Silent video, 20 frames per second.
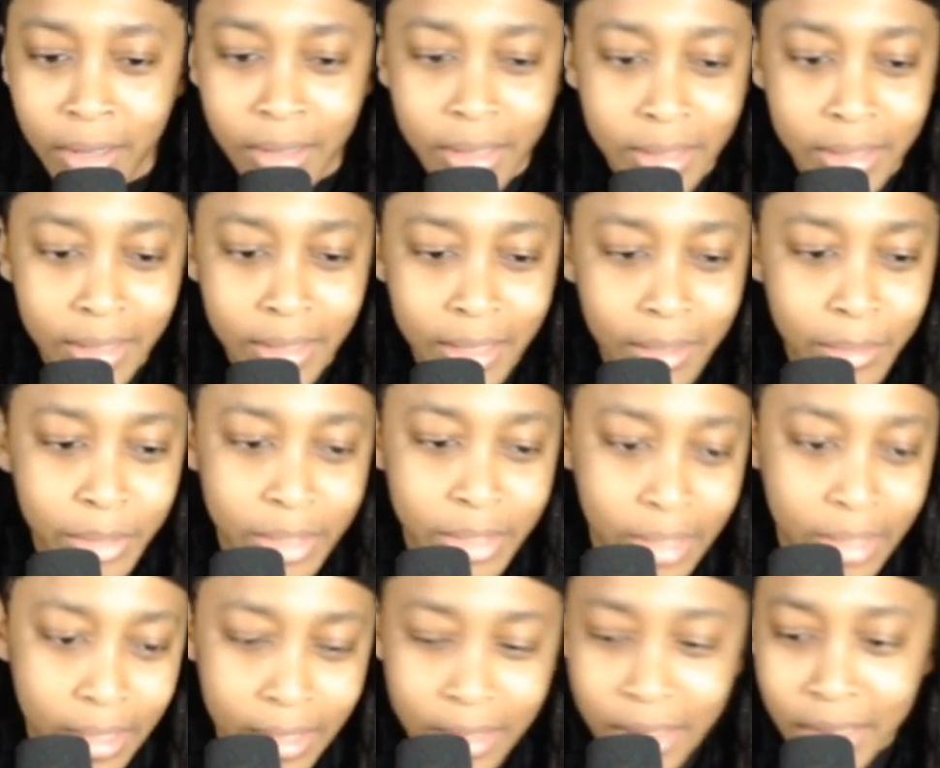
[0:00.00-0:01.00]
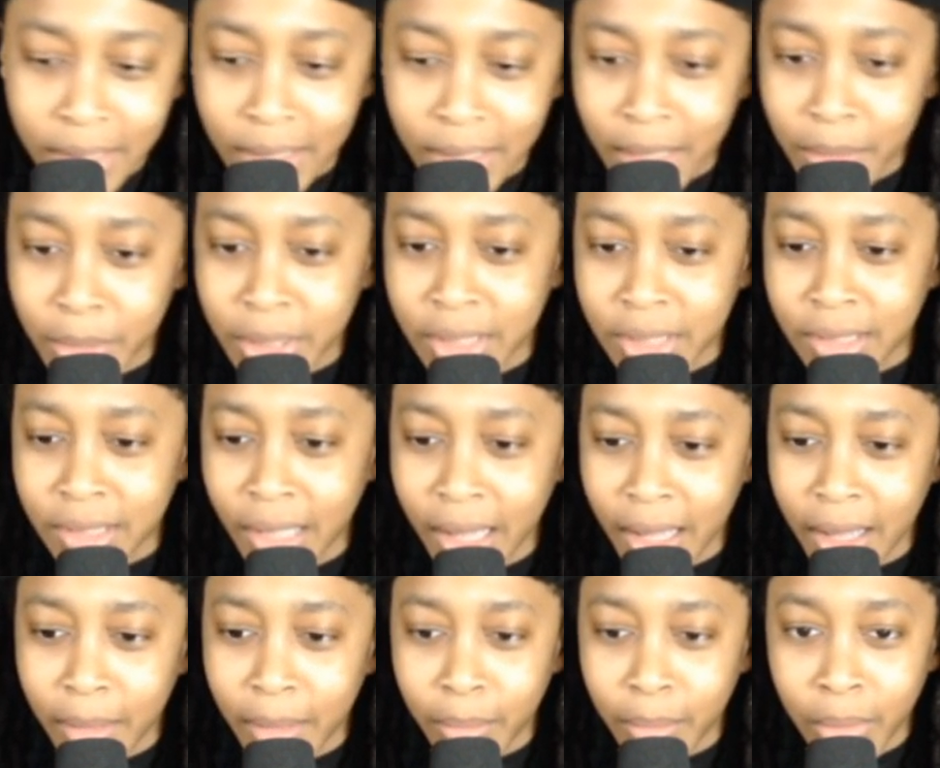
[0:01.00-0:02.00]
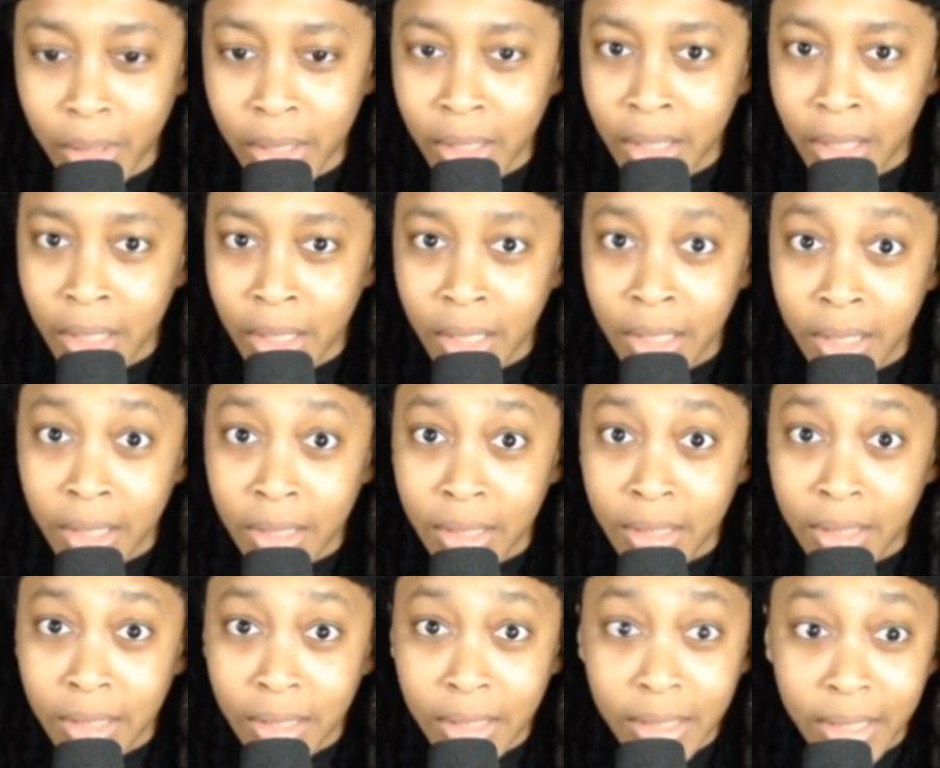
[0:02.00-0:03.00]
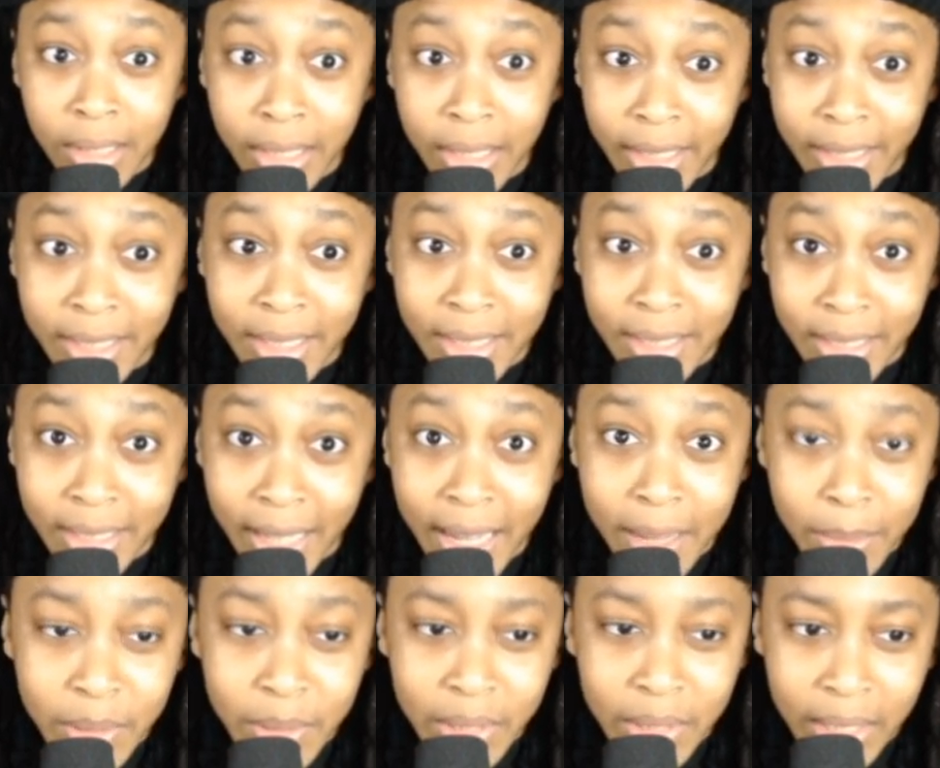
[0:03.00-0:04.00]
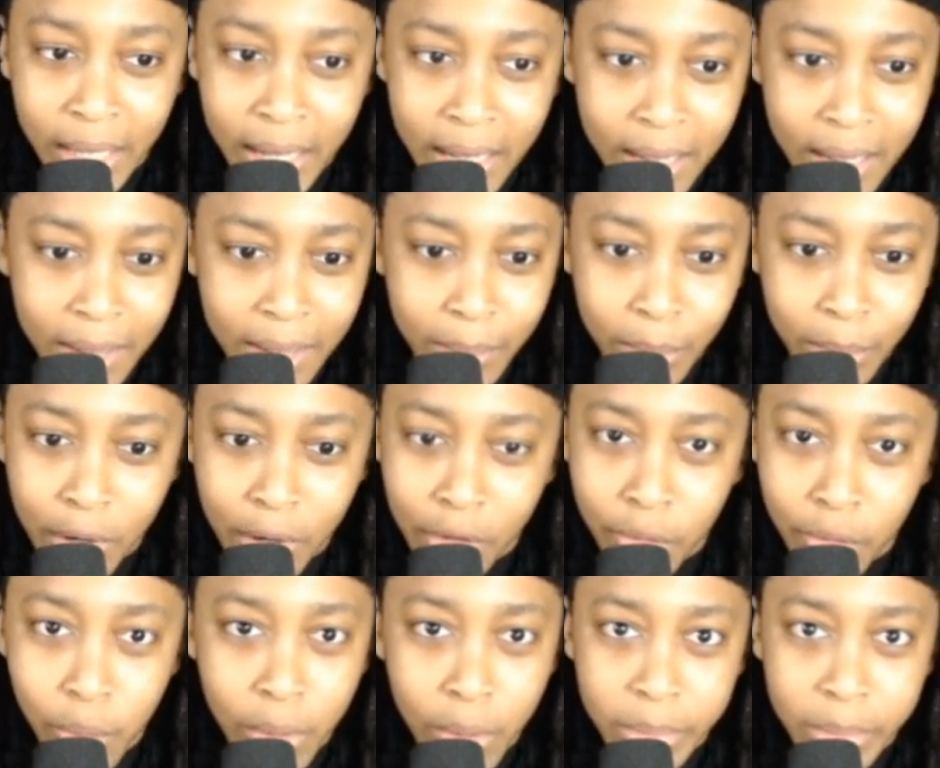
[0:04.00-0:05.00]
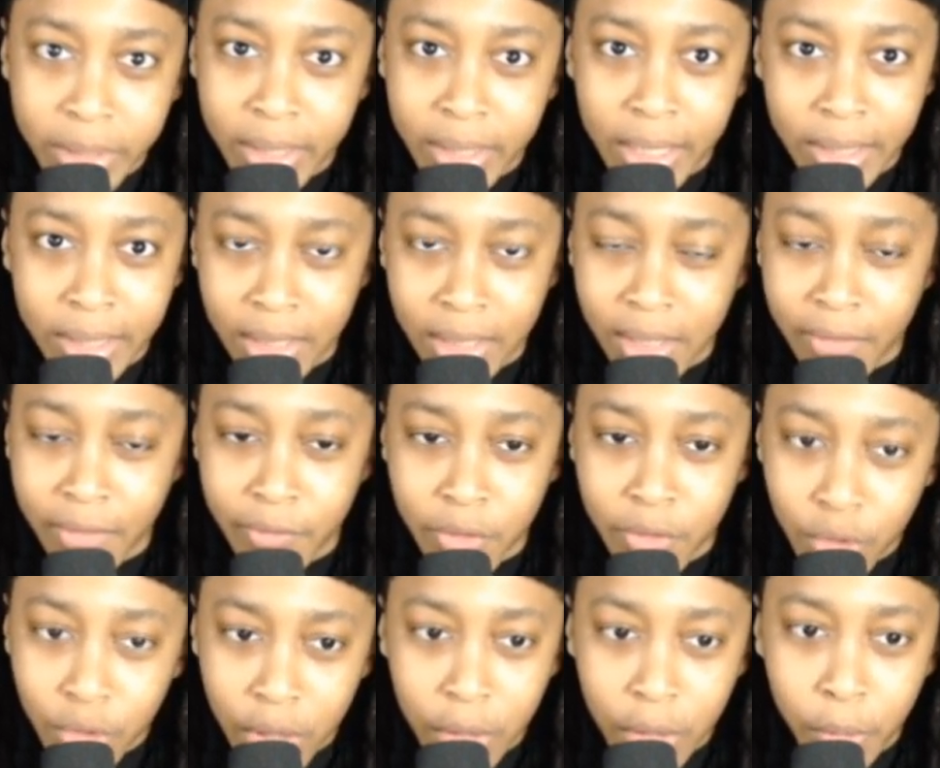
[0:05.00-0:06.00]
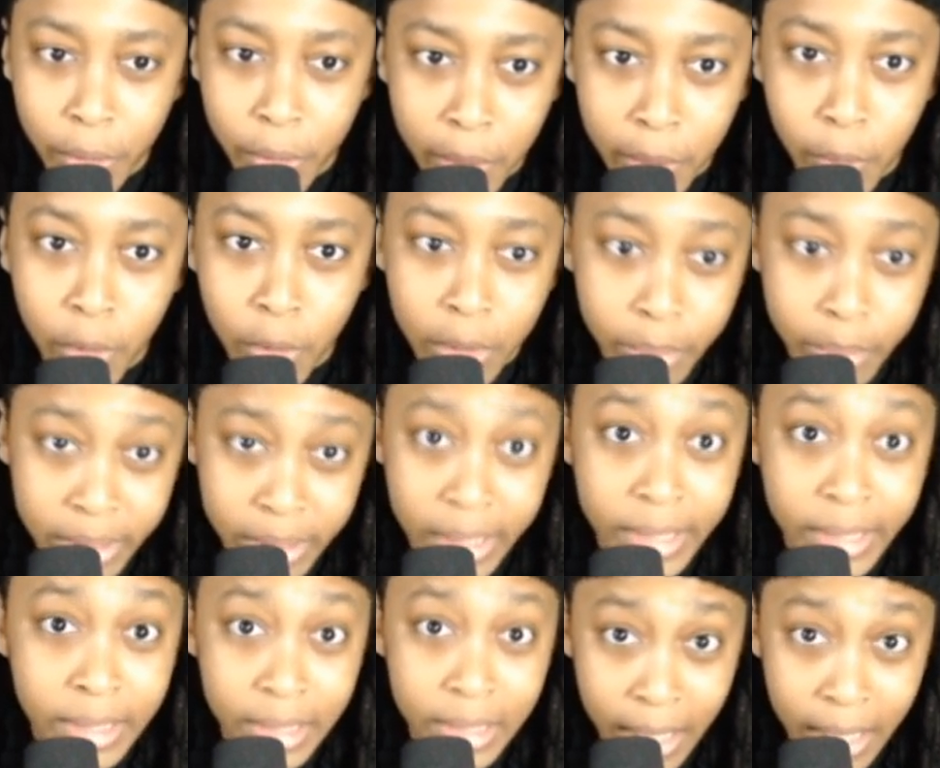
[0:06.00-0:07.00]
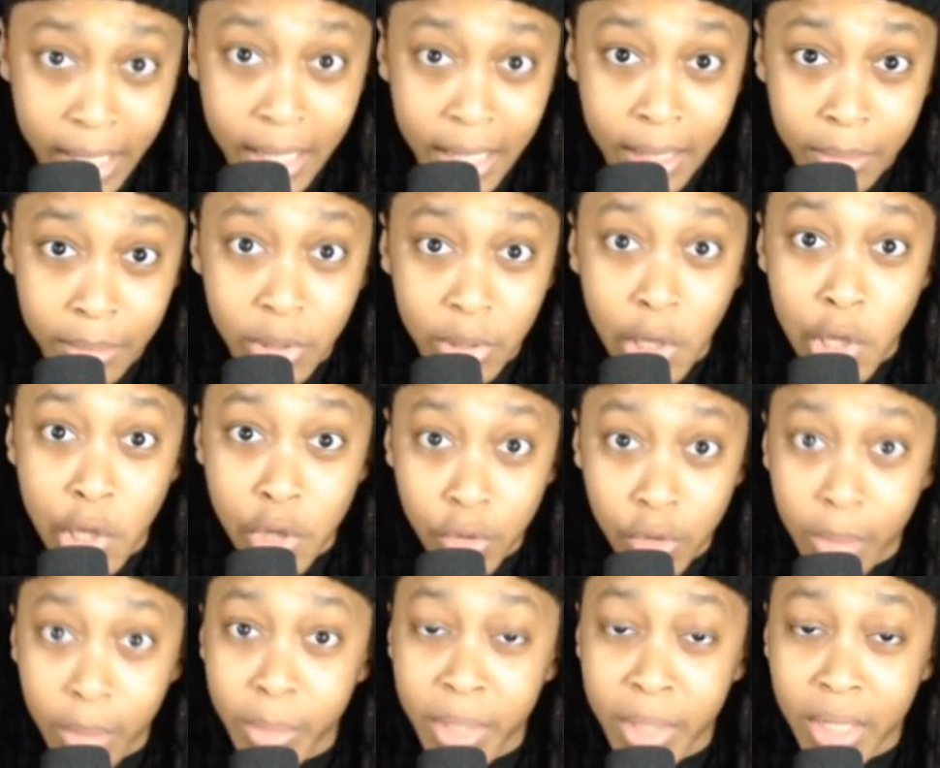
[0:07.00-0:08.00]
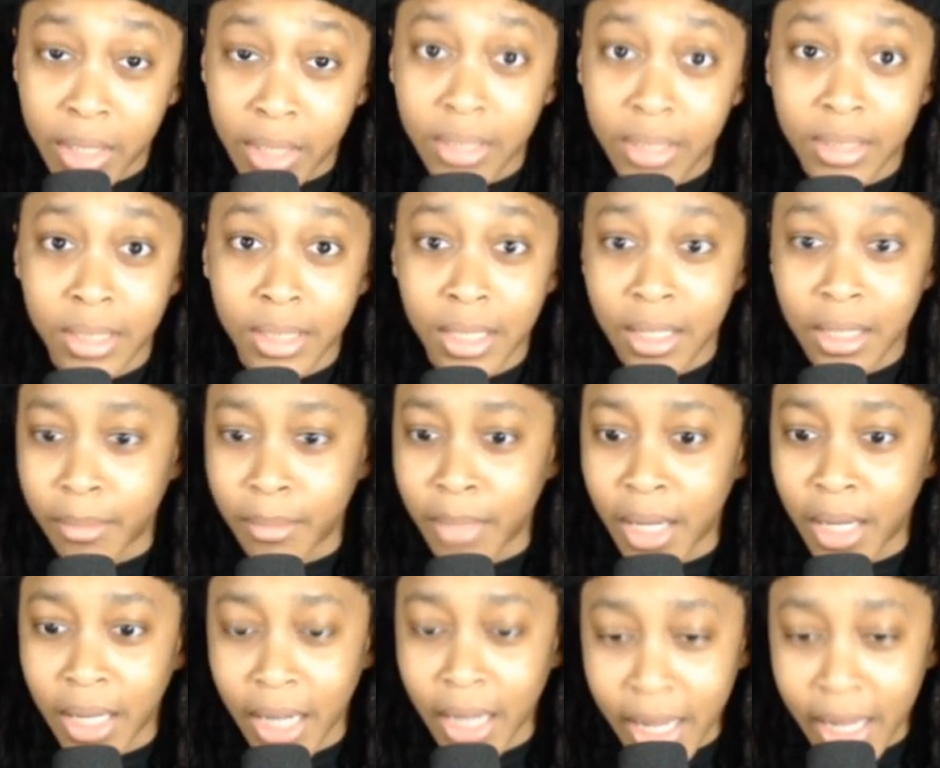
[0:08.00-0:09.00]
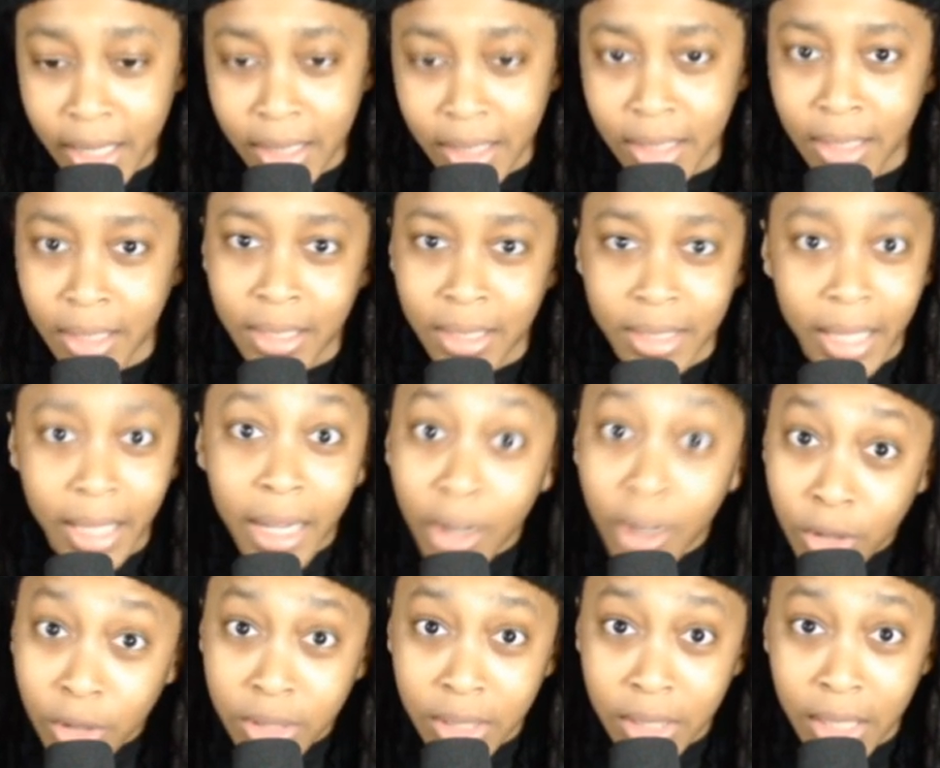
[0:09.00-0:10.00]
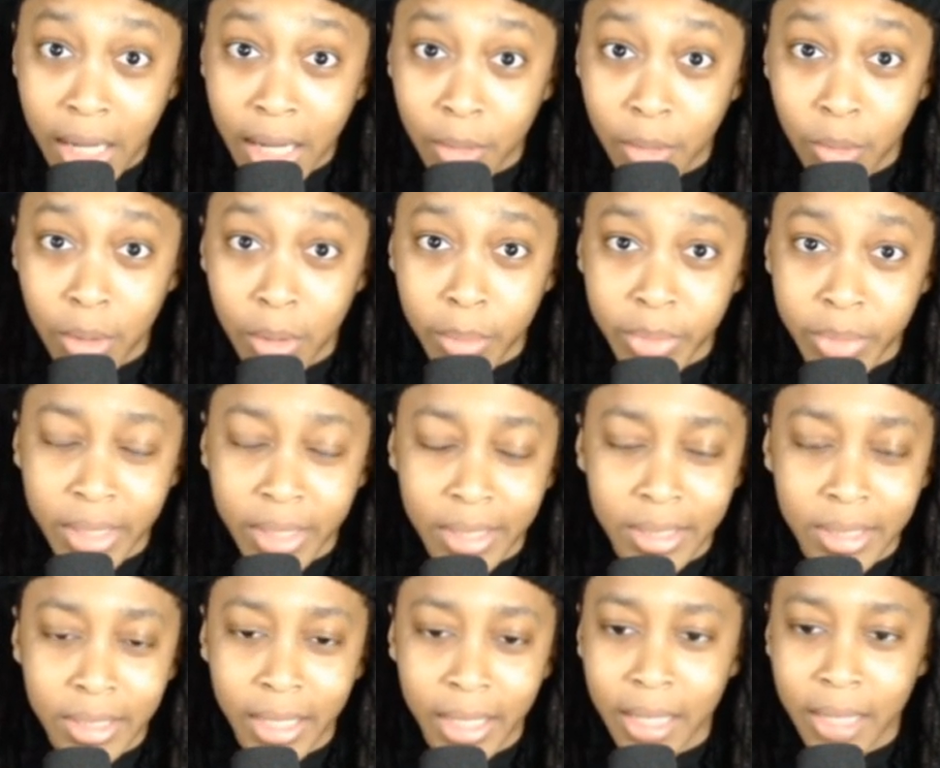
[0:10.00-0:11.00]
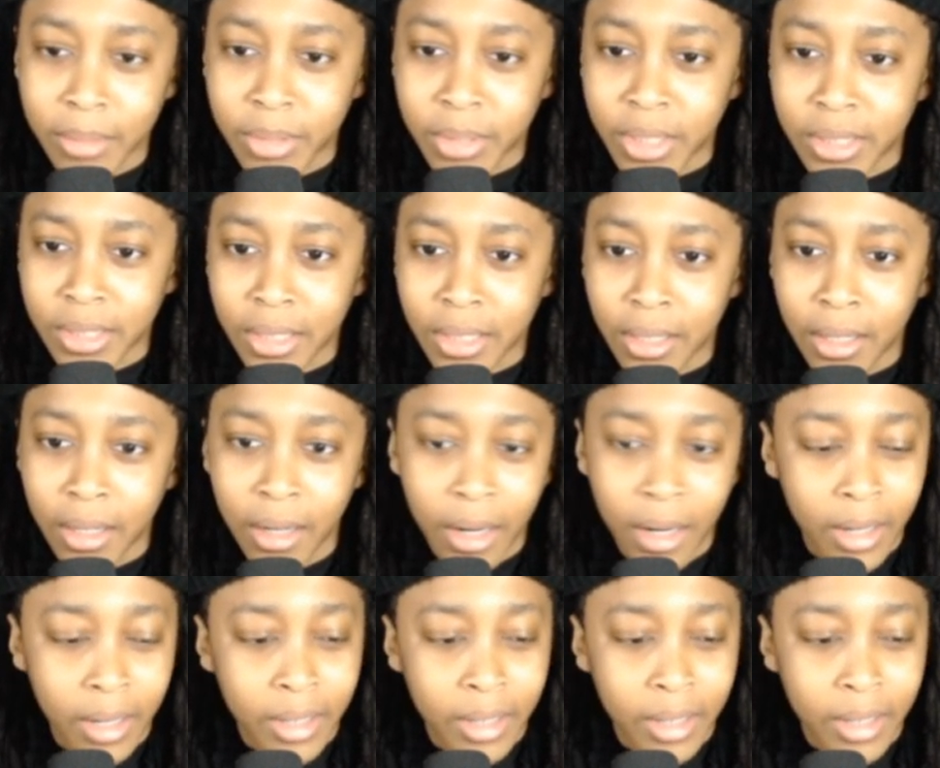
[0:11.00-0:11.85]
This team is this. This team is that." But this game is a game of one possessions. If you can win one possession games, you can be a good team. Atlanta, they lost a lot of one possession games this year.